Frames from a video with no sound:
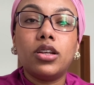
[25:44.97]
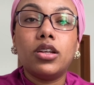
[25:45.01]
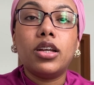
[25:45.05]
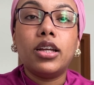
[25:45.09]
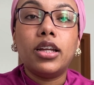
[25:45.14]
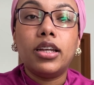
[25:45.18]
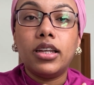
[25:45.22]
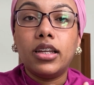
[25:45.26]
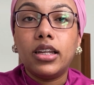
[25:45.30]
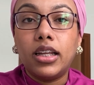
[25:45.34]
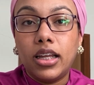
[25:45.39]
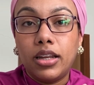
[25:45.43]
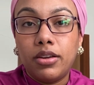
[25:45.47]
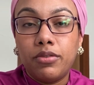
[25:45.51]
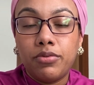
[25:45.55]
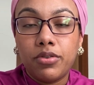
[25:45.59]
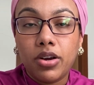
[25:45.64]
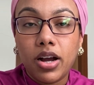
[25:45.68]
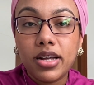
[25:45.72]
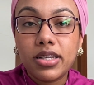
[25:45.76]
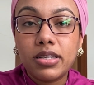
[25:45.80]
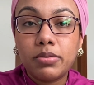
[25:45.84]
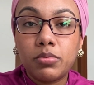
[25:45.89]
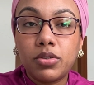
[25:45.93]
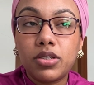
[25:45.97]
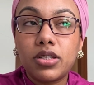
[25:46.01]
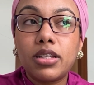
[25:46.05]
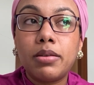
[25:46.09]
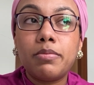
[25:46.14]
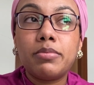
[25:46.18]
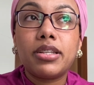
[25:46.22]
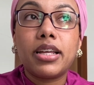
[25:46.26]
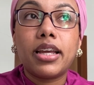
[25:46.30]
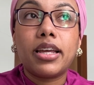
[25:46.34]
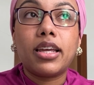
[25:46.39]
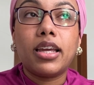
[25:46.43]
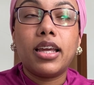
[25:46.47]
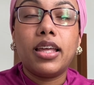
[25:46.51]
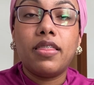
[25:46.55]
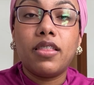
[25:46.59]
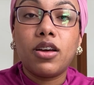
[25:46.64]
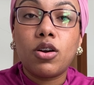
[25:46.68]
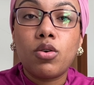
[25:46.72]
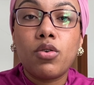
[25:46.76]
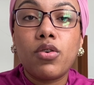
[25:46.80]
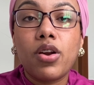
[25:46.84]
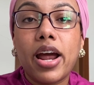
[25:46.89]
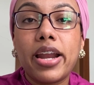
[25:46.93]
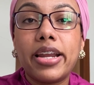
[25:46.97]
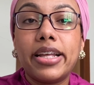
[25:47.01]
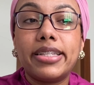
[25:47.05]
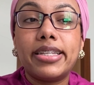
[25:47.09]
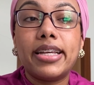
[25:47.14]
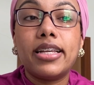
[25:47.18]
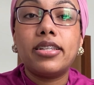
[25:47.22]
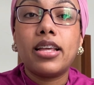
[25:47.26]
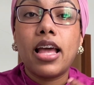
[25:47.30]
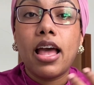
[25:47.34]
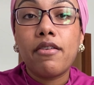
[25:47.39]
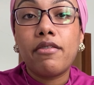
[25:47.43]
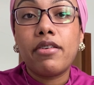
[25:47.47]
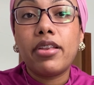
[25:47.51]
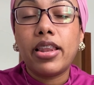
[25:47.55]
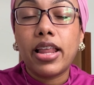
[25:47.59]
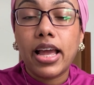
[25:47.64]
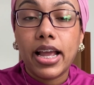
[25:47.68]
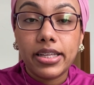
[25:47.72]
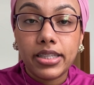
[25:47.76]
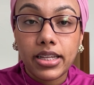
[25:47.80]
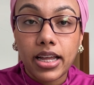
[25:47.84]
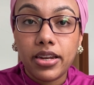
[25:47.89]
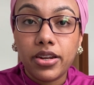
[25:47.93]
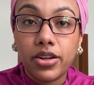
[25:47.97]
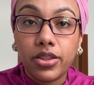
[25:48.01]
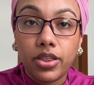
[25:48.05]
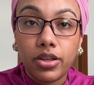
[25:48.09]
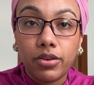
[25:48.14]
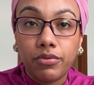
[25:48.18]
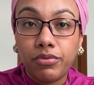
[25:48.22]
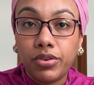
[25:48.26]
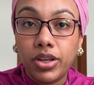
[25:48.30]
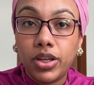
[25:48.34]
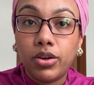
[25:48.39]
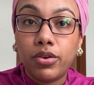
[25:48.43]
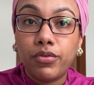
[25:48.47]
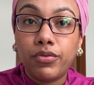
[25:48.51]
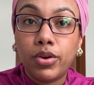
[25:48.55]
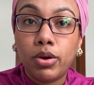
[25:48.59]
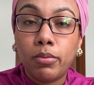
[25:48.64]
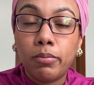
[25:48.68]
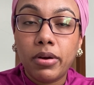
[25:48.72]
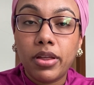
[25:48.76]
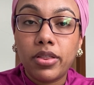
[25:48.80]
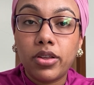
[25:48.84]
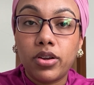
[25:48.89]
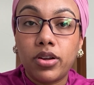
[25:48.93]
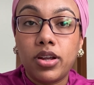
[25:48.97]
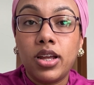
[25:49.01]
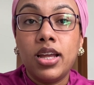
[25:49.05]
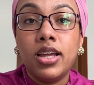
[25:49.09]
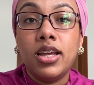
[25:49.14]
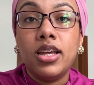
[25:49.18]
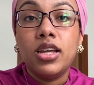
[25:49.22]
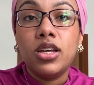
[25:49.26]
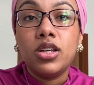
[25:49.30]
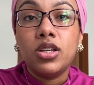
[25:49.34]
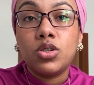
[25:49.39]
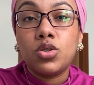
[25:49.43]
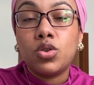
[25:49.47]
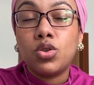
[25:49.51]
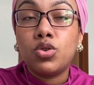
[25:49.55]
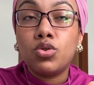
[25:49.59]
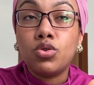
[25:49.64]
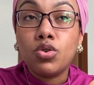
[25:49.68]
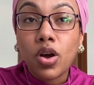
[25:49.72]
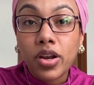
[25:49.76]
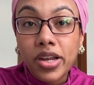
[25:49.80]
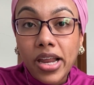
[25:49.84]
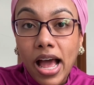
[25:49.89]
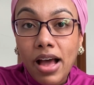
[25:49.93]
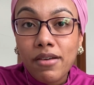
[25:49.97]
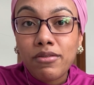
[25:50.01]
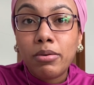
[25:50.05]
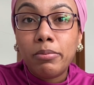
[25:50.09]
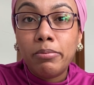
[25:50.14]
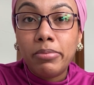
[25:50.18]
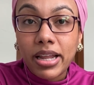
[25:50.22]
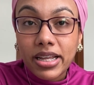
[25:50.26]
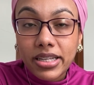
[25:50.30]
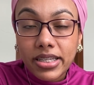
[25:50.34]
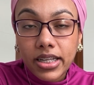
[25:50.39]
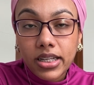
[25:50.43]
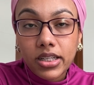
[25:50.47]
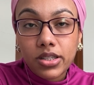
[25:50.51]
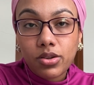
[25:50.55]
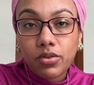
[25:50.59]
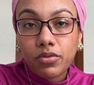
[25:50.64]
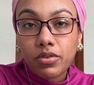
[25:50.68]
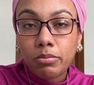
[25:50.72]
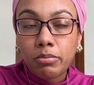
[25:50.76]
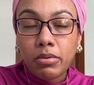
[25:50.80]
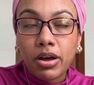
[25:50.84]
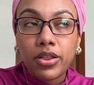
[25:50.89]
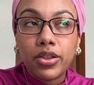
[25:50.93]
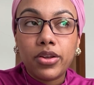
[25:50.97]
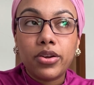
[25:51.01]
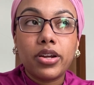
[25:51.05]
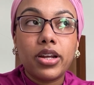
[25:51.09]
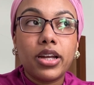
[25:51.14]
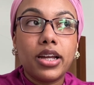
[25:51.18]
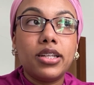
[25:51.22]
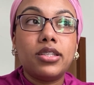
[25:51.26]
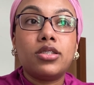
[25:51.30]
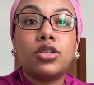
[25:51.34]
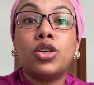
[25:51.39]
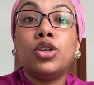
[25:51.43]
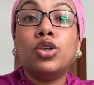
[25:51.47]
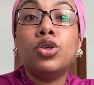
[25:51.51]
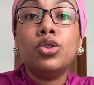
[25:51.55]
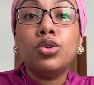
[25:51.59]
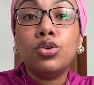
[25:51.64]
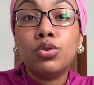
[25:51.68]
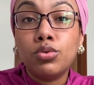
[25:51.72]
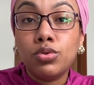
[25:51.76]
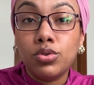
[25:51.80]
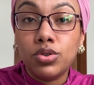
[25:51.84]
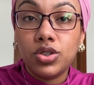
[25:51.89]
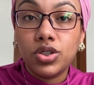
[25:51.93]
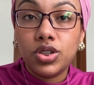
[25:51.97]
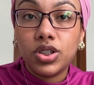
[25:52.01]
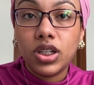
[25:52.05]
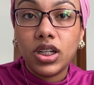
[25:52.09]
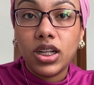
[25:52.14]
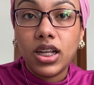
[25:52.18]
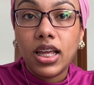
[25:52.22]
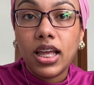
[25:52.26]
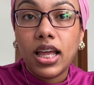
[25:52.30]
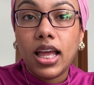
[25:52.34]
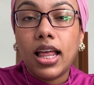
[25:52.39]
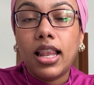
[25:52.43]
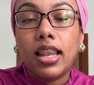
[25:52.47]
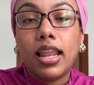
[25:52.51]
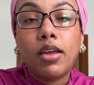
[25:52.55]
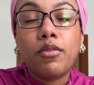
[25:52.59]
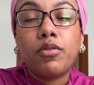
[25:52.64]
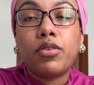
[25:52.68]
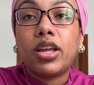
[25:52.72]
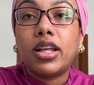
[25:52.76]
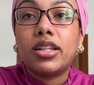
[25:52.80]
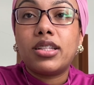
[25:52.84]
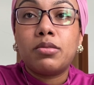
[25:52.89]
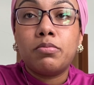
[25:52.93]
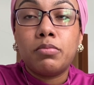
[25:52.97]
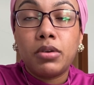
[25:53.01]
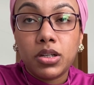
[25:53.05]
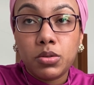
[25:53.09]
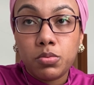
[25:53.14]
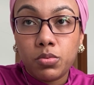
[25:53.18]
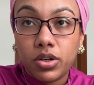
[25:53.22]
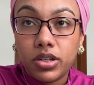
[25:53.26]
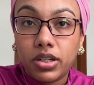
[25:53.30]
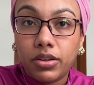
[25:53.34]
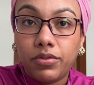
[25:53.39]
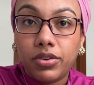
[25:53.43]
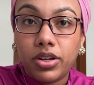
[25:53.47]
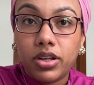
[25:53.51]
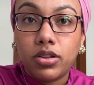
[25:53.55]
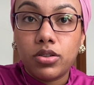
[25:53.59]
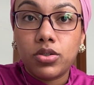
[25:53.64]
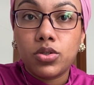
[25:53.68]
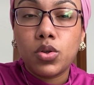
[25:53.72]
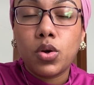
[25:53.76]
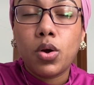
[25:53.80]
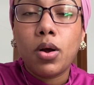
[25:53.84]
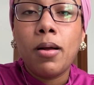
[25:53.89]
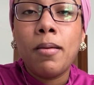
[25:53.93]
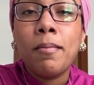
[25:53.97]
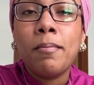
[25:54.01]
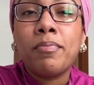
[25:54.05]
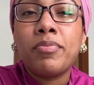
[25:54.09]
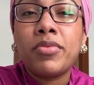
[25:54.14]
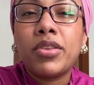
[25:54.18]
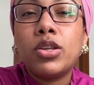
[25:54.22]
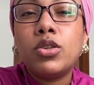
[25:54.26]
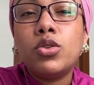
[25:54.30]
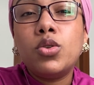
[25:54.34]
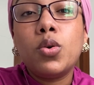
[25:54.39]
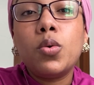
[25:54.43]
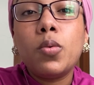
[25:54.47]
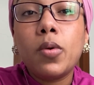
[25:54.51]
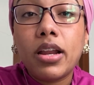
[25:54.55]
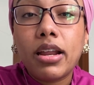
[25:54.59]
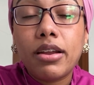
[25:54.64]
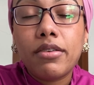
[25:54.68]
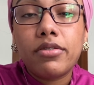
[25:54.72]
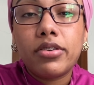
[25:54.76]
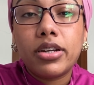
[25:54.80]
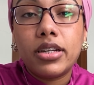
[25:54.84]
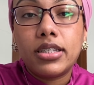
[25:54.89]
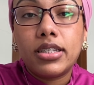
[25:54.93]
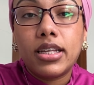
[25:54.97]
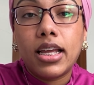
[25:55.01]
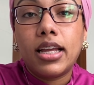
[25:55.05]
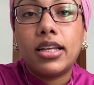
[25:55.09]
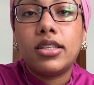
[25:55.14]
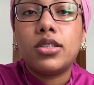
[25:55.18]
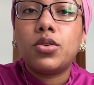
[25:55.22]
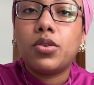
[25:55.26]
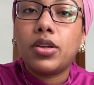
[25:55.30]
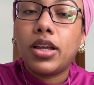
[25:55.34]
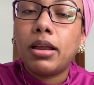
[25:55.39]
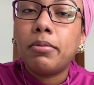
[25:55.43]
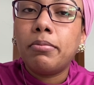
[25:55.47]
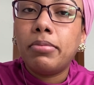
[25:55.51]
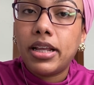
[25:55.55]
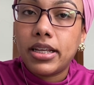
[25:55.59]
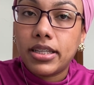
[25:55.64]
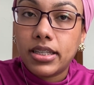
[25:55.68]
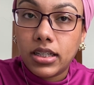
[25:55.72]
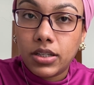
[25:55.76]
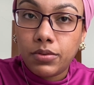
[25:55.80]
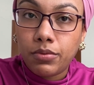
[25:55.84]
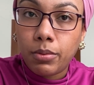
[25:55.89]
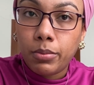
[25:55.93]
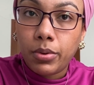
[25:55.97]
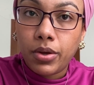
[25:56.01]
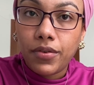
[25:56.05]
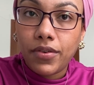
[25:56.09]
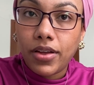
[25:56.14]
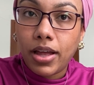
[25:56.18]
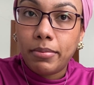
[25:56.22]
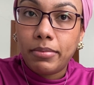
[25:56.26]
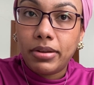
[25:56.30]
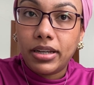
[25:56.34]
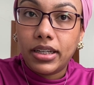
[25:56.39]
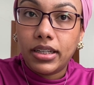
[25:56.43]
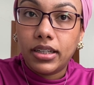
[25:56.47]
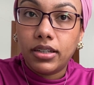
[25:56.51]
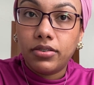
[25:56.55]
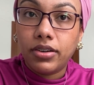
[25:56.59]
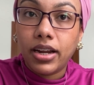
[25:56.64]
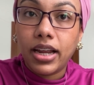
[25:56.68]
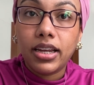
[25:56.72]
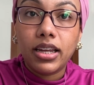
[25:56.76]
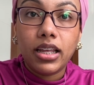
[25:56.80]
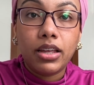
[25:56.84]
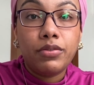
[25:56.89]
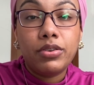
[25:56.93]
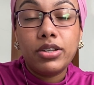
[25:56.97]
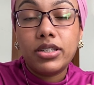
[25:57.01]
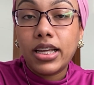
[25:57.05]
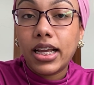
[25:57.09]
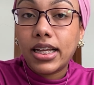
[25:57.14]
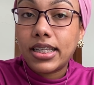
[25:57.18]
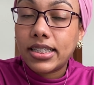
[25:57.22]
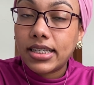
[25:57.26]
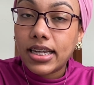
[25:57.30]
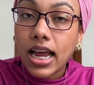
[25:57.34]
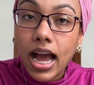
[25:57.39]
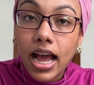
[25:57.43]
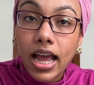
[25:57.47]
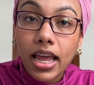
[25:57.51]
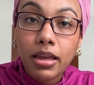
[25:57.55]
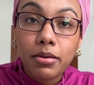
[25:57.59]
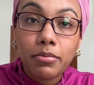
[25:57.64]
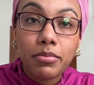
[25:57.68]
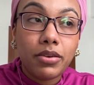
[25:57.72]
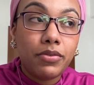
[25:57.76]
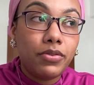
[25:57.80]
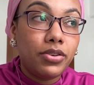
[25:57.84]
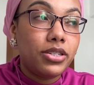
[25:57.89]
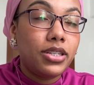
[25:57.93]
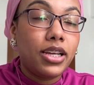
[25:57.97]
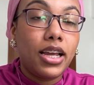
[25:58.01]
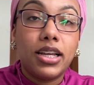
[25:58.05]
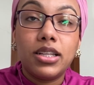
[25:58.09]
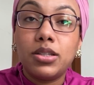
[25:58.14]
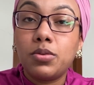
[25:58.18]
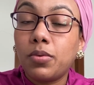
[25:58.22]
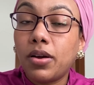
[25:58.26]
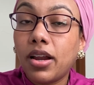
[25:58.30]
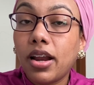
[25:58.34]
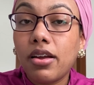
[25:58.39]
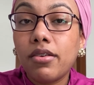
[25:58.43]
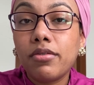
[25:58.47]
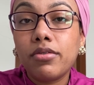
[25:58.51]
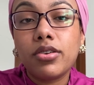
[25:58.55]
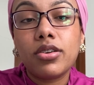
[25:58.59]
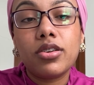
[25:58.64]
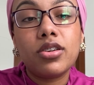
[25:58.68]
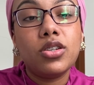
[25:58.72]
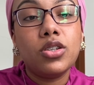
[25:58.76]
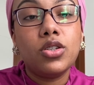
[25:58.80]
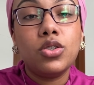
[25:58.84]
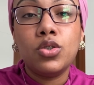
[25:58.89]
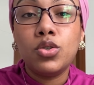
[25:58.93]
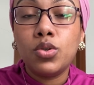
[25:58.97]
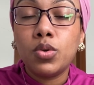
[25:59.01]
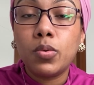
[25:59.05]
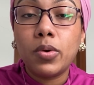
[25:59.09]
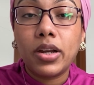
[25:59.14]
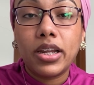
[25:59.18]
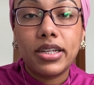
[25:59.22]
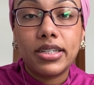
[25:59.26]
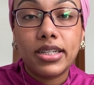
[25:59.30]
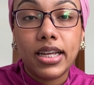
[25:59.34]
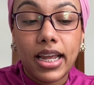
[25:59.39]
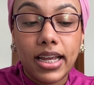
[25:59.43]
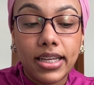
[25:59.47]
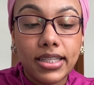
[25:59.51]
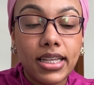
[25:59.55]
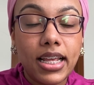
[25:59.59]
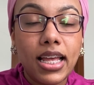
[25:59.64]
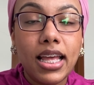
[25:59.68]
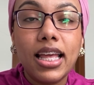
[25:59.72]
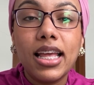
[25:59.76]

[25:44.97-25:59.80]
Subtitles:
In for us Muslims, like in the Quran, it says heaven lies under the feet of your mother. So to not have a blessings of a mother is huge, and life gets much more difficult. So do whatever it takes to get blessings from your family, right? If it takes time, if it takes whatever, do what it takes.